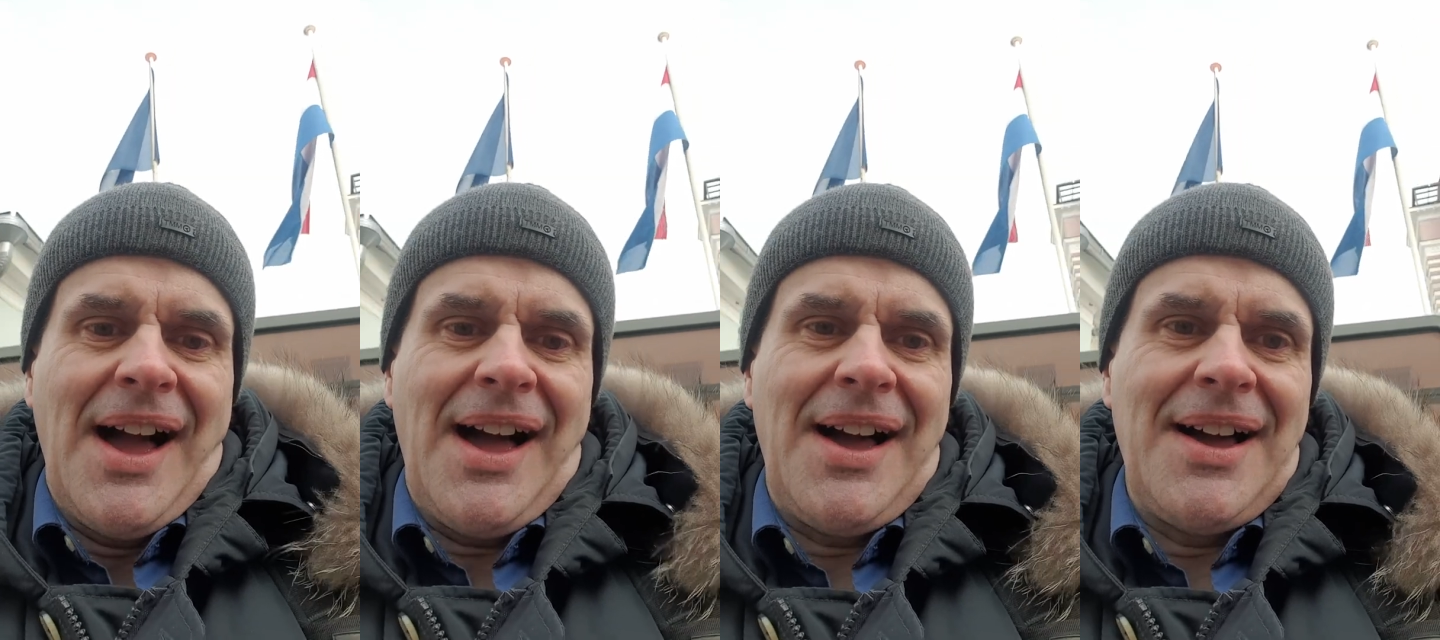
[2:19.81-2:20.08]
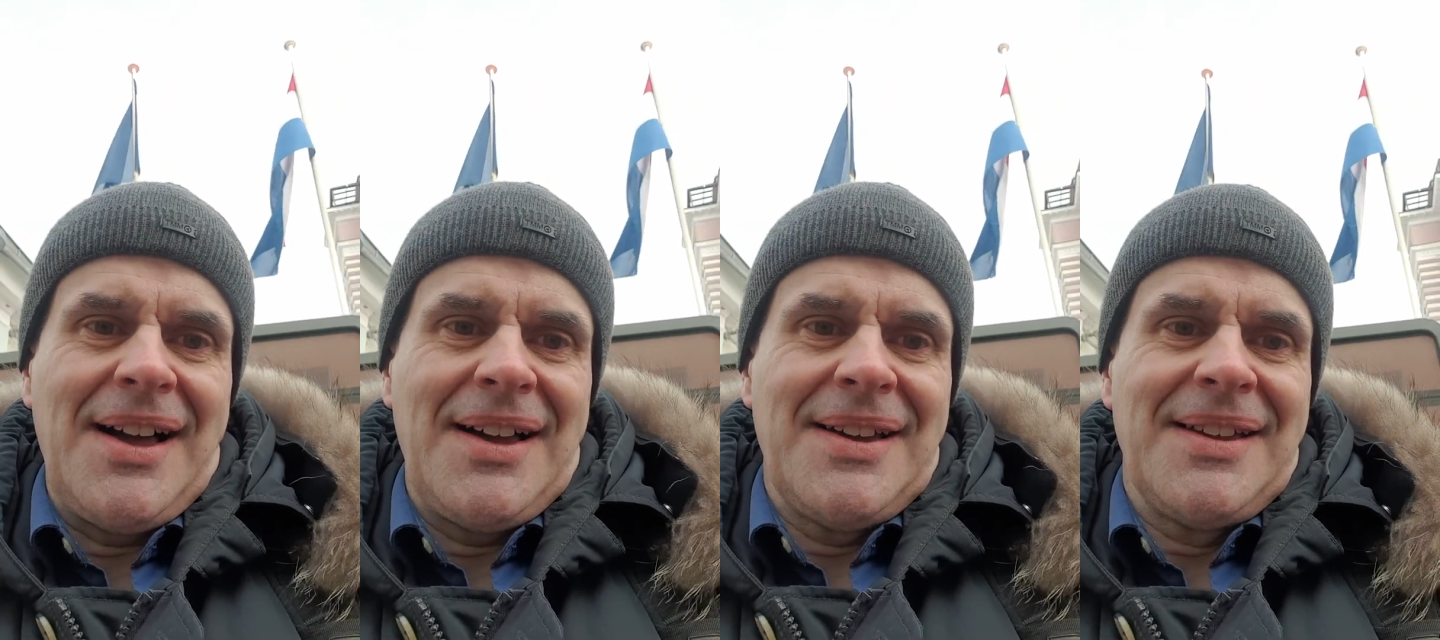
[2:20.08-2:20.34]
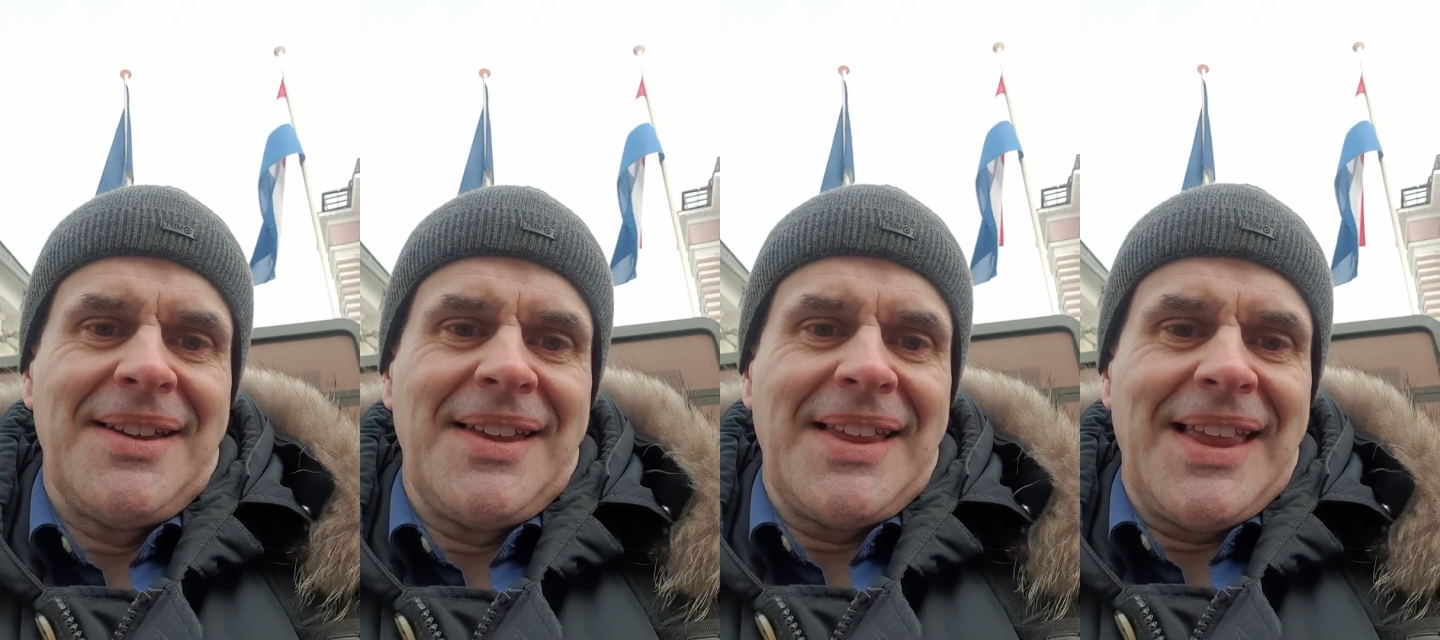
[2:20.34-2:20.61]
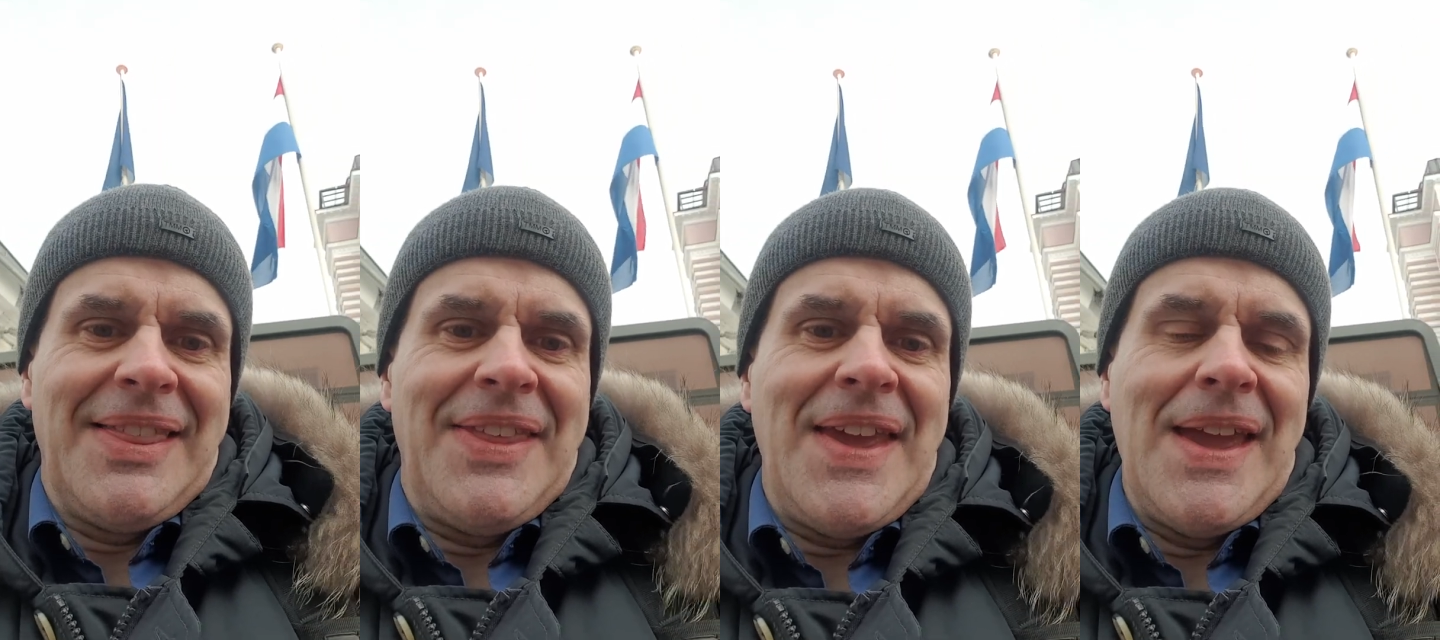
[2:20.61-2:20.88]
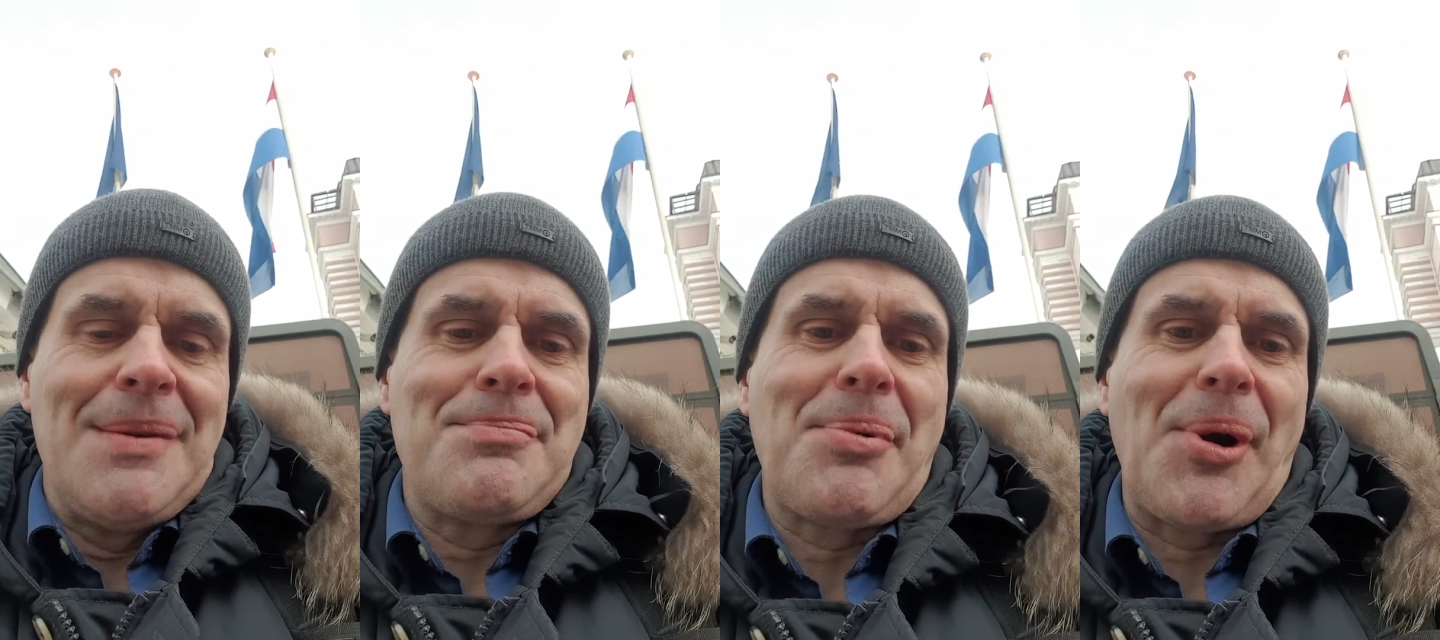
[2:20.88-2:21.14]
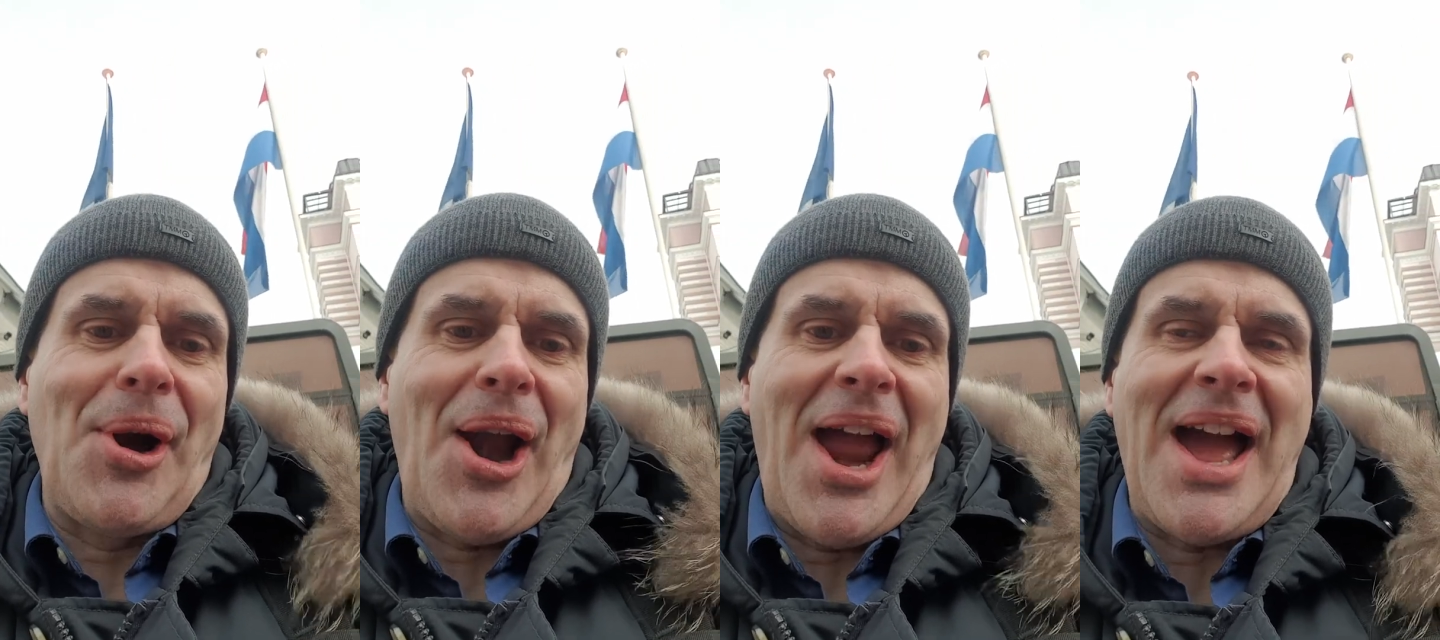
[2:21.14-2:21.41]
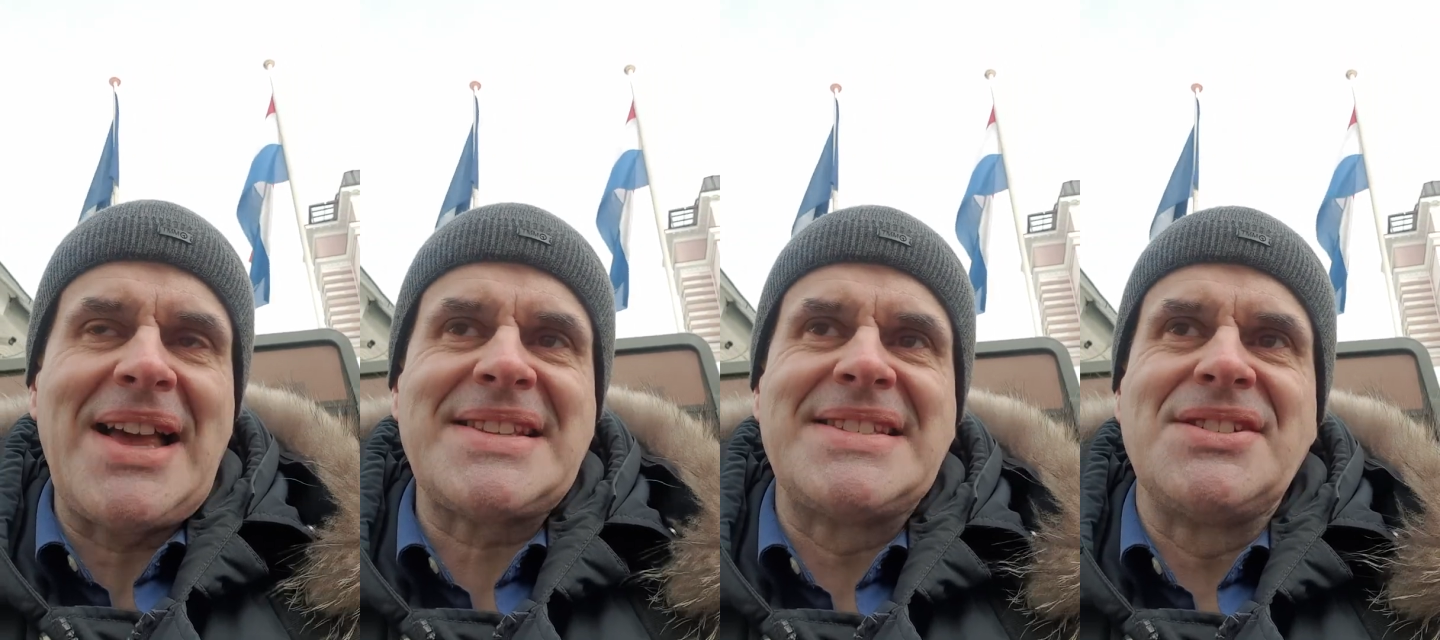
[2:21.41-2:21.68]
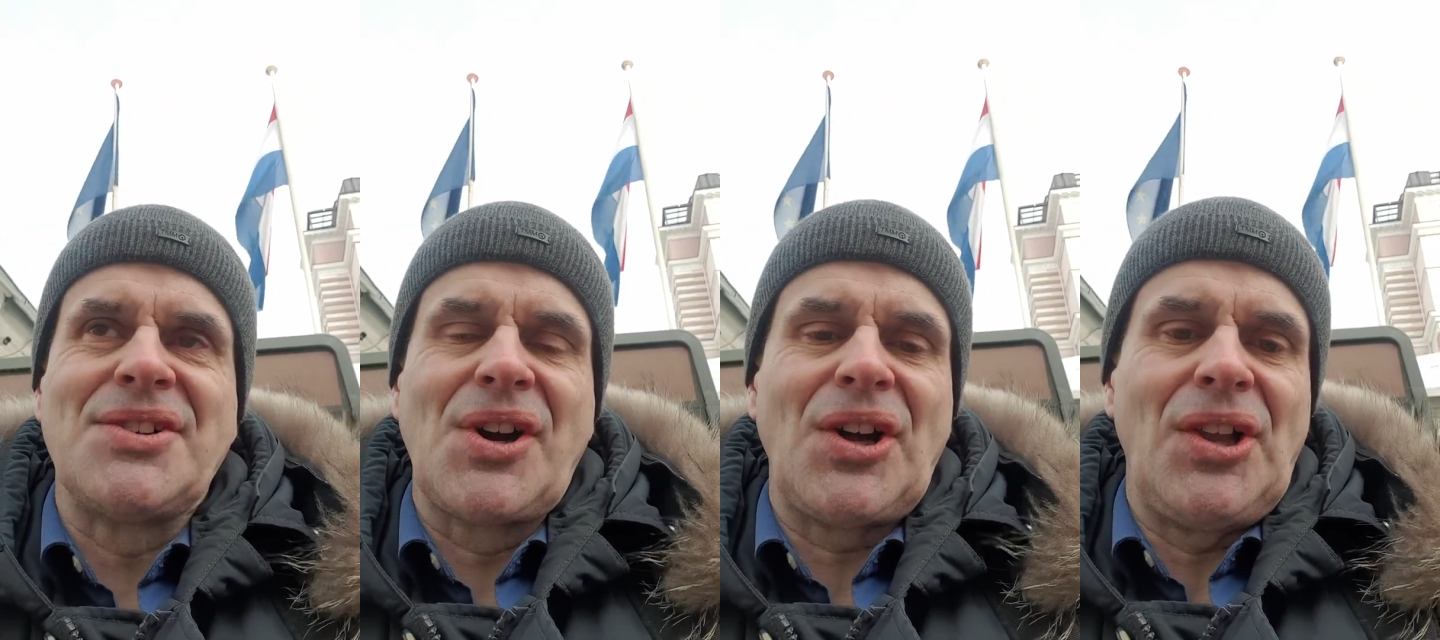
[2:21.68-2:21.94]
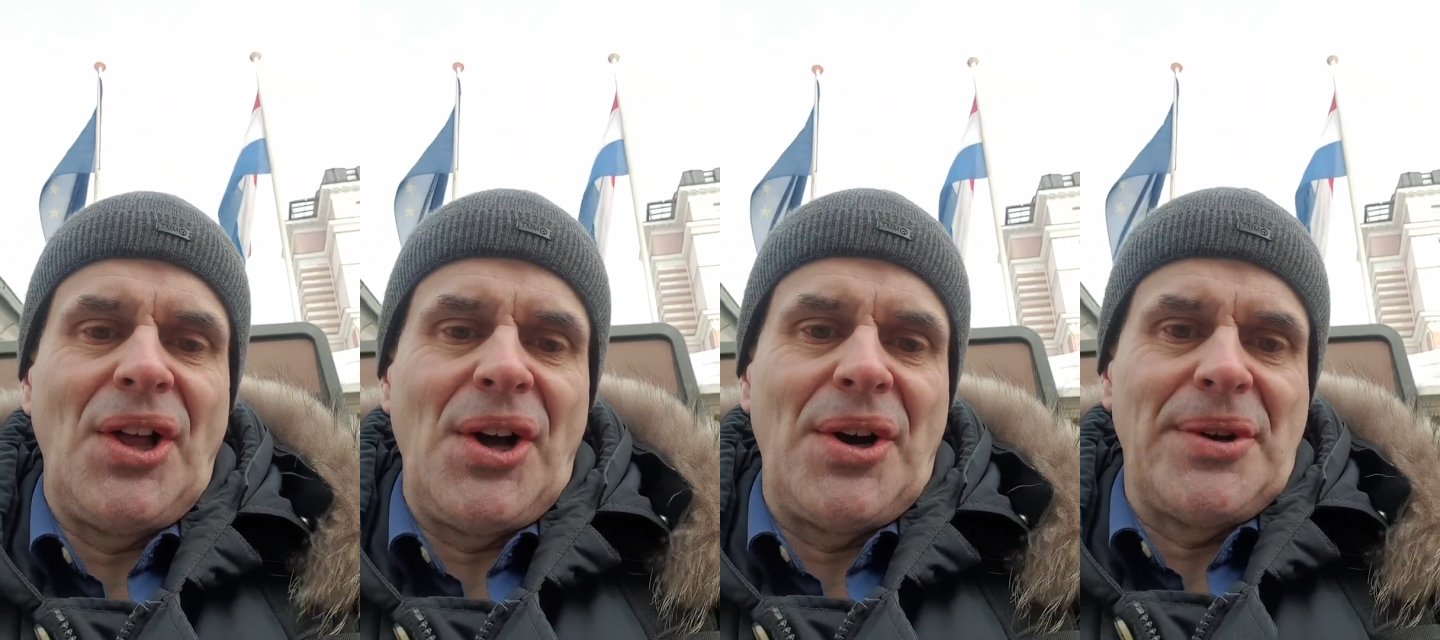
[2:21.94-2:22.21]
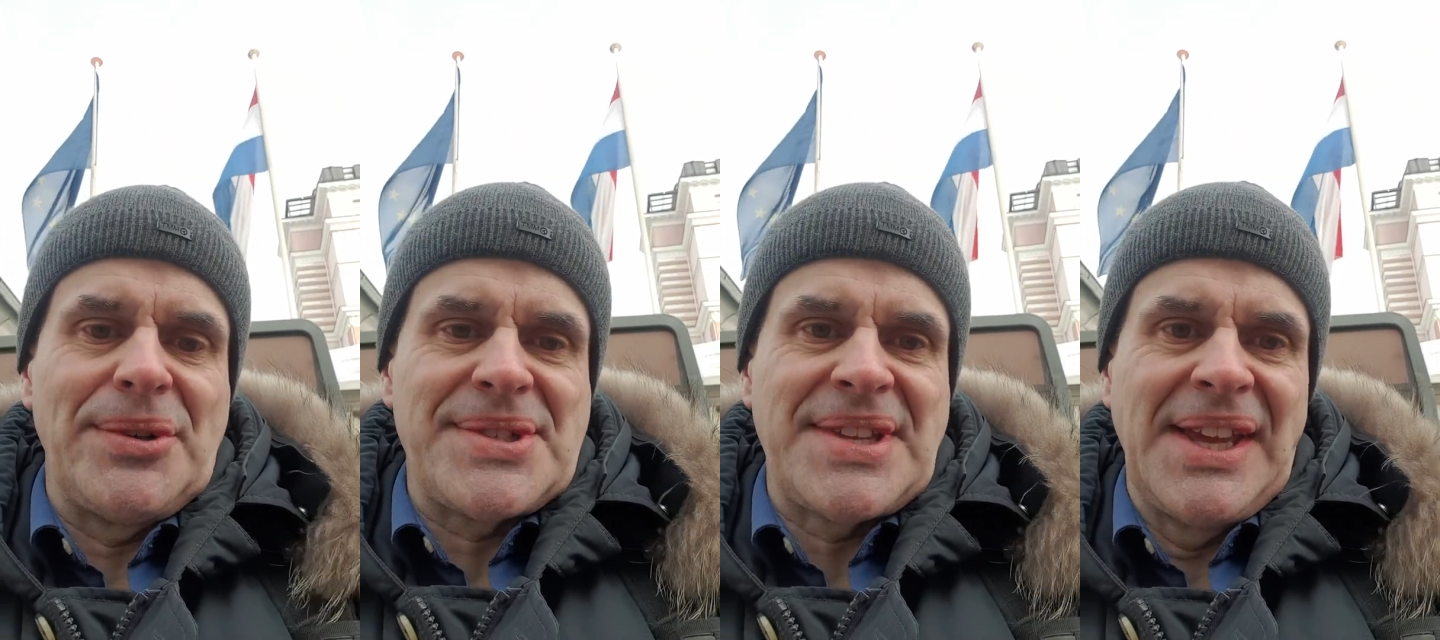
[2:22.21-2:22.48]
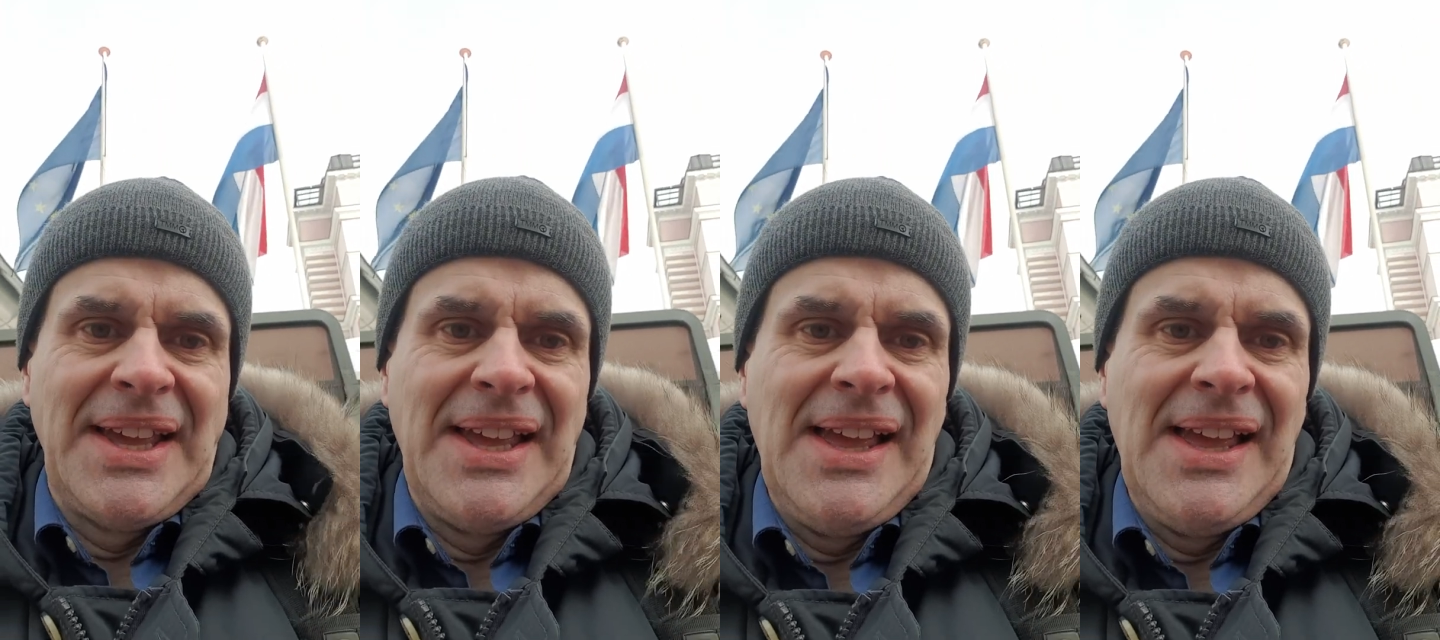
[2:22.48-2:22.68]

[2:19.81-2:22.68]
The emperor has no clothes.